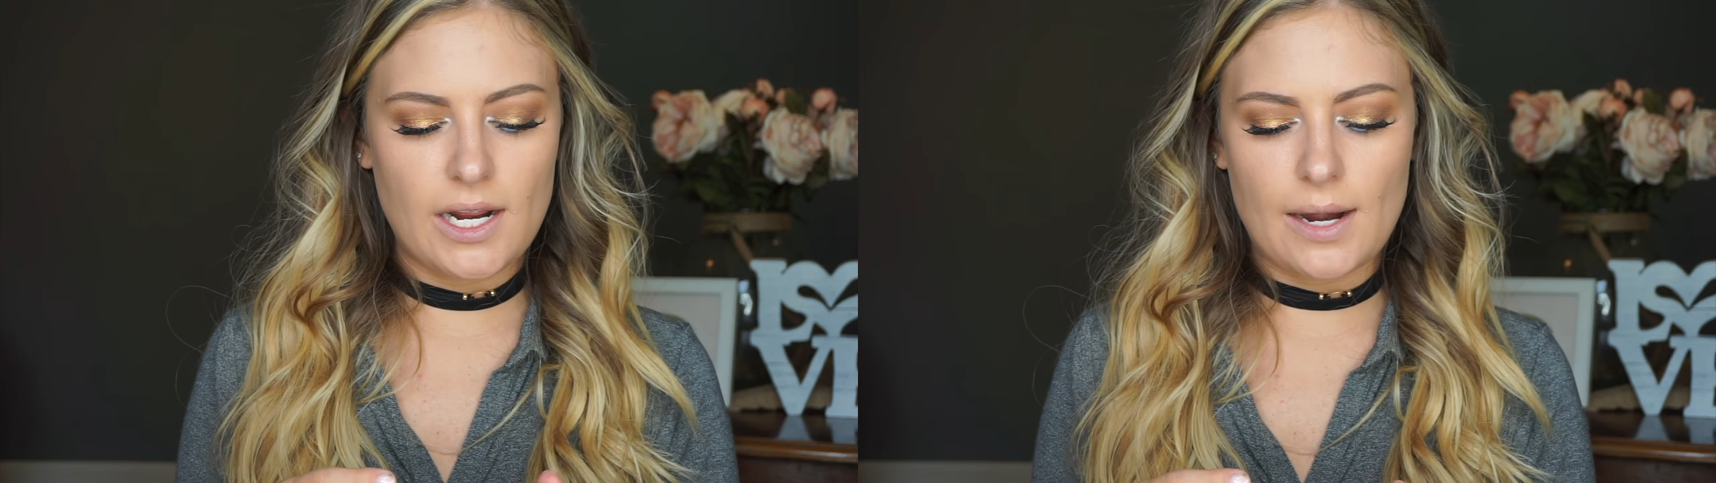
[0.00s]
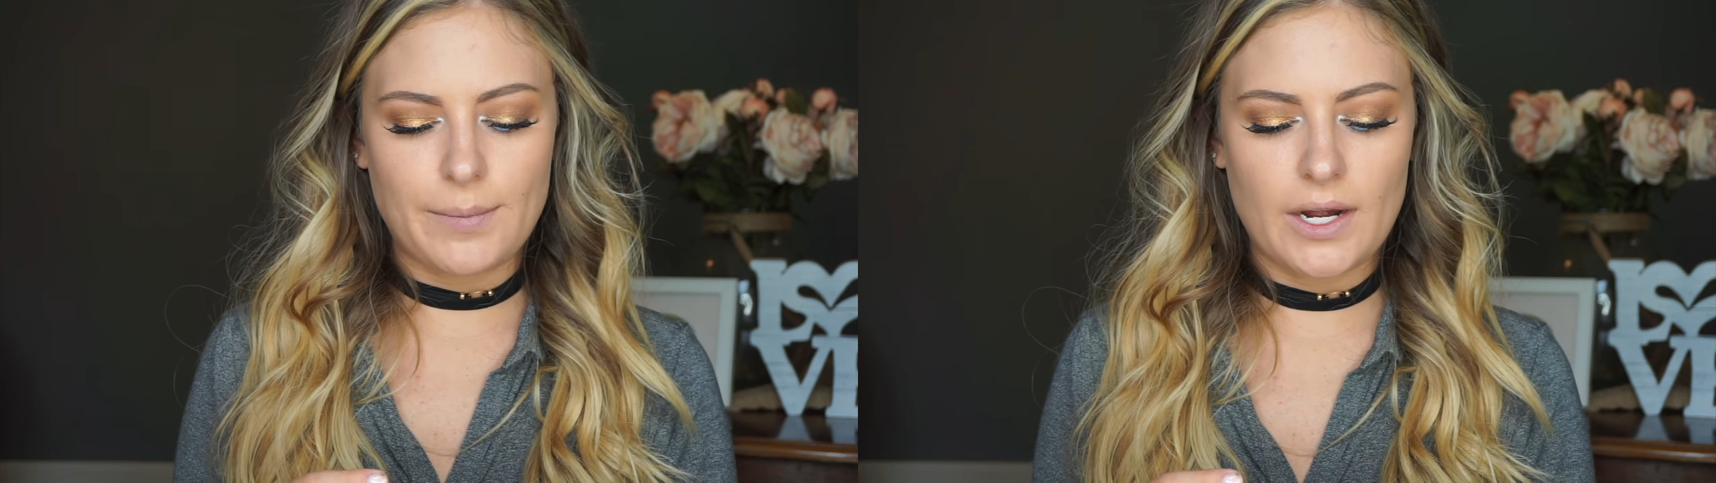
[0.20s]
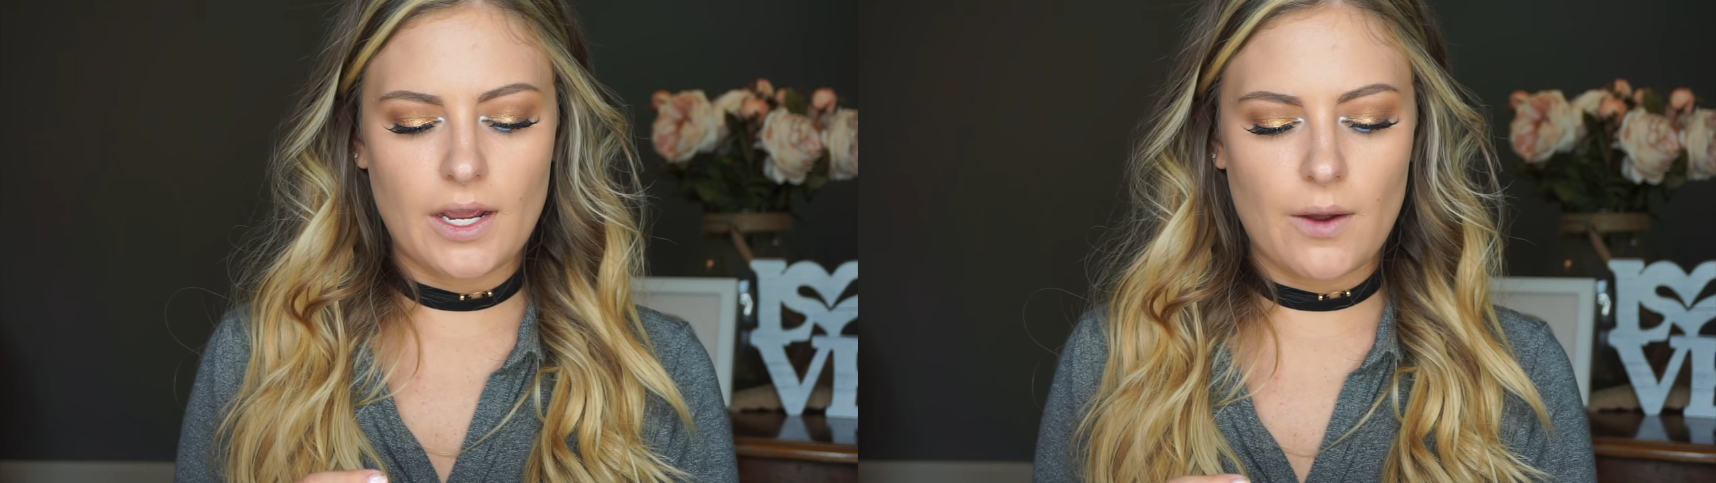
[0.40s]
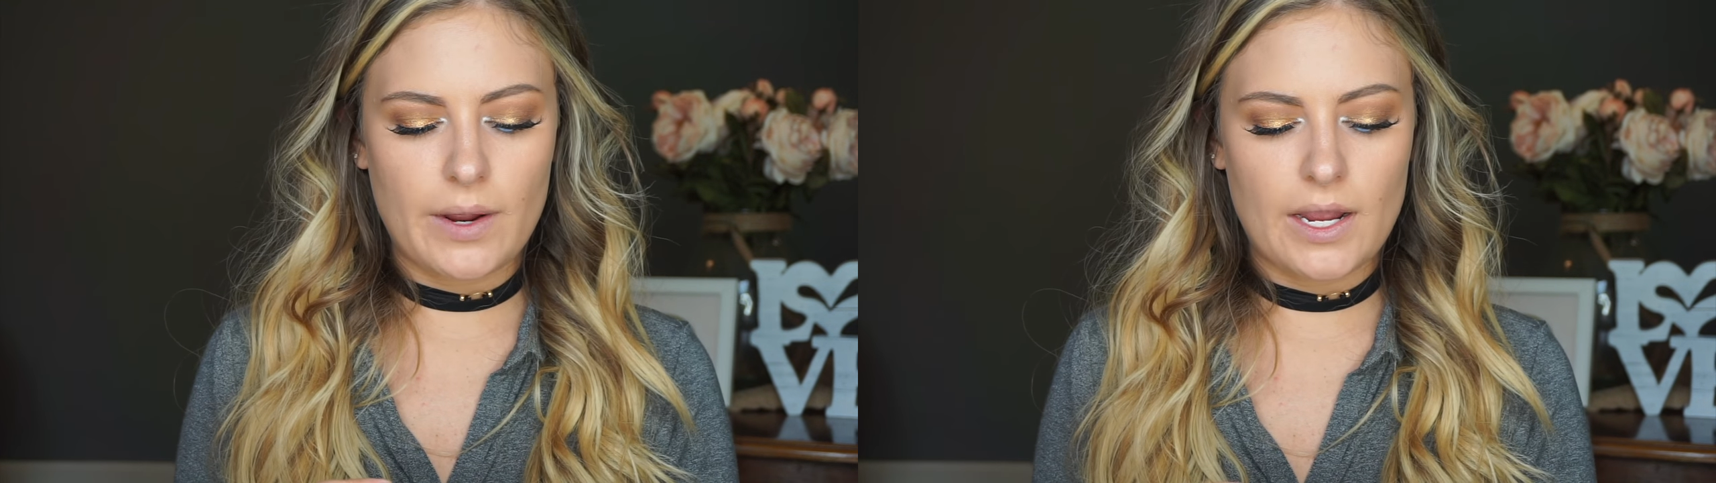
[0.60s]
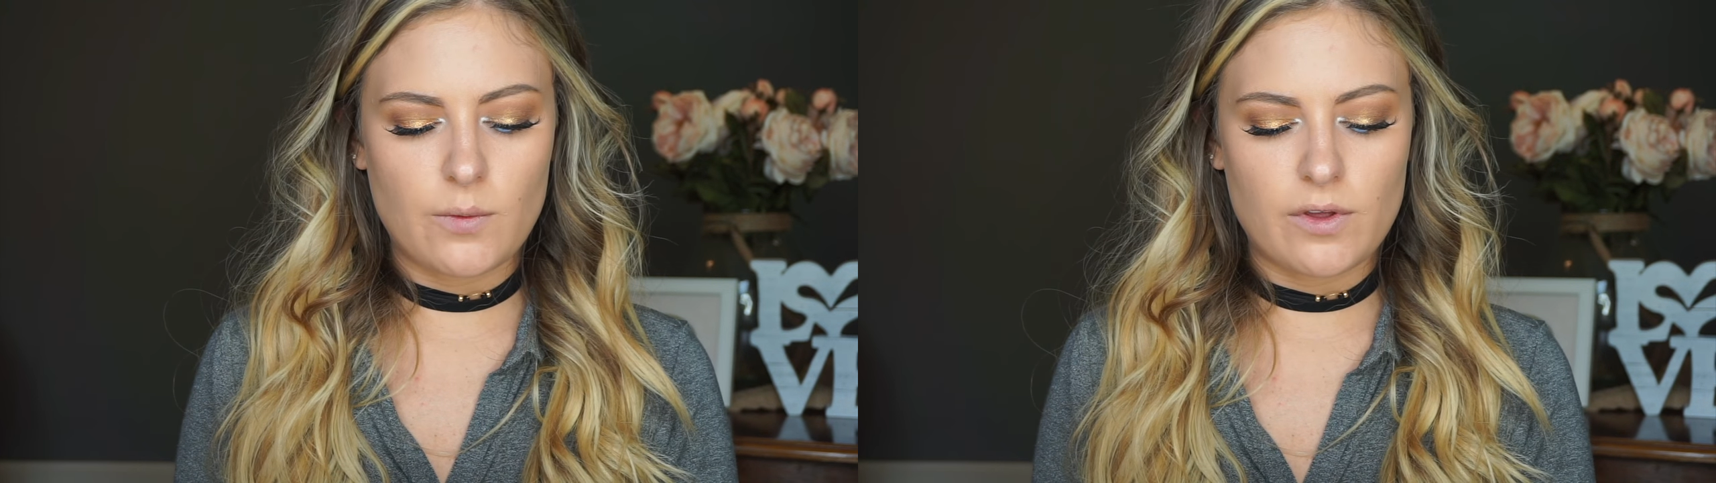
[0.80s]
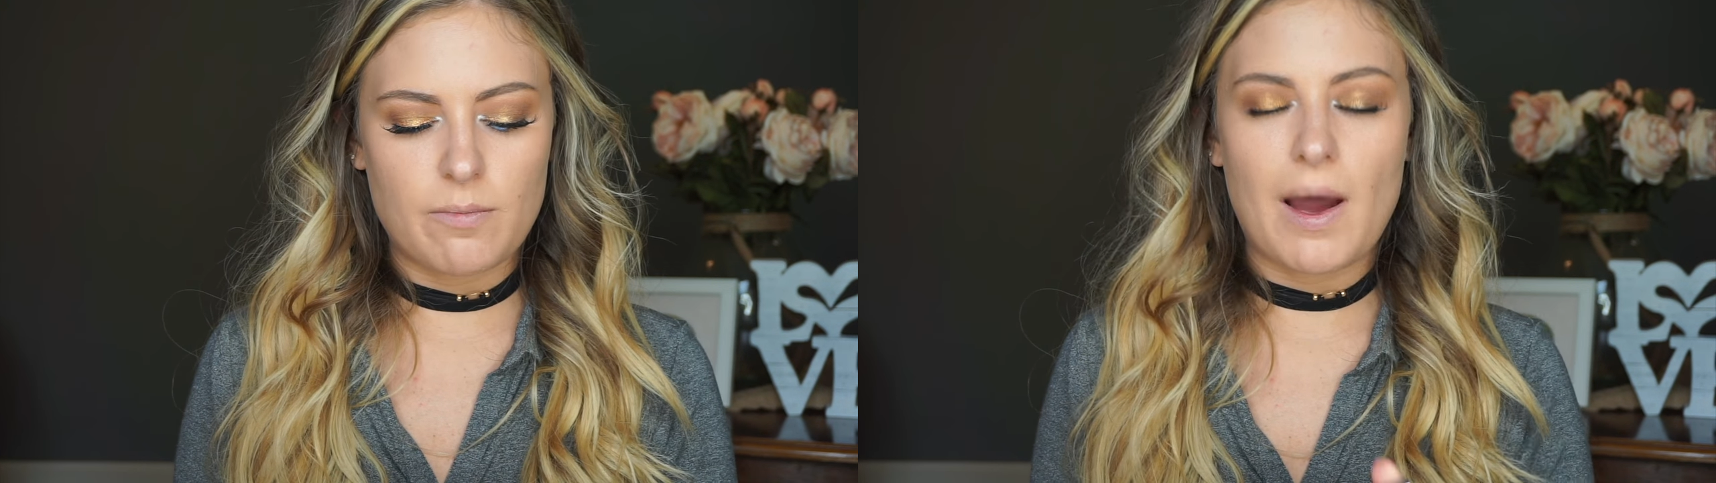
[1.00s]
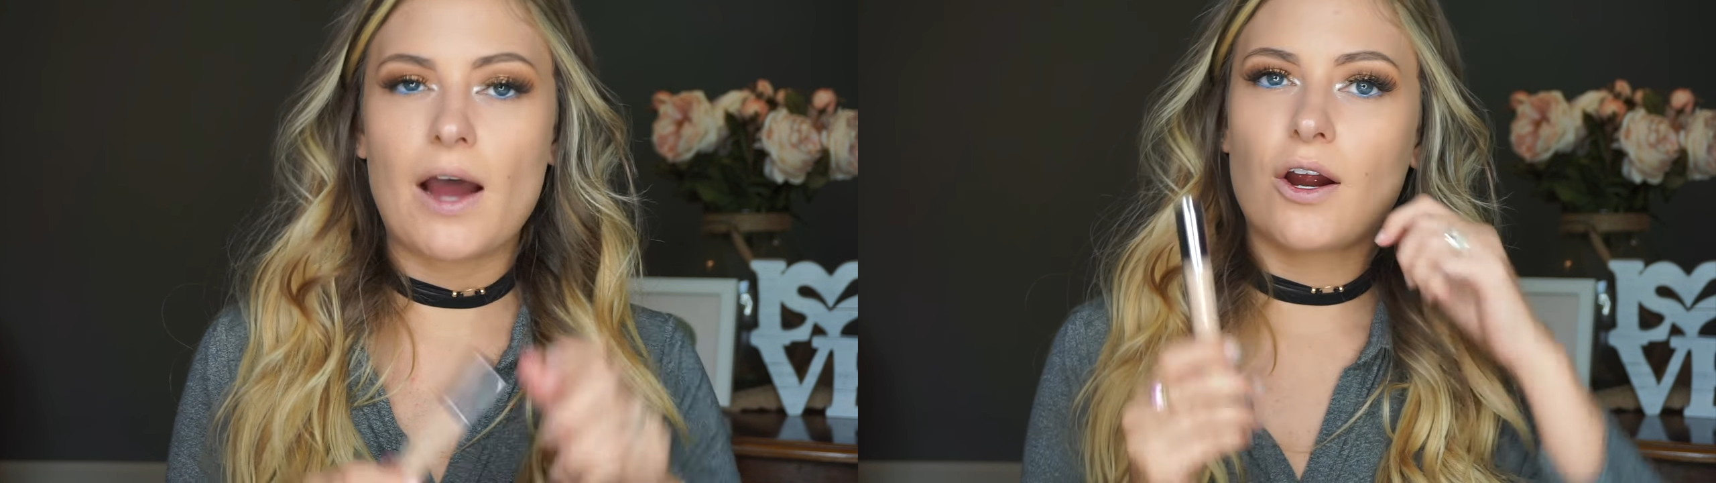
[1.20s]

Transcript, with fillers: and I'm going to go in with my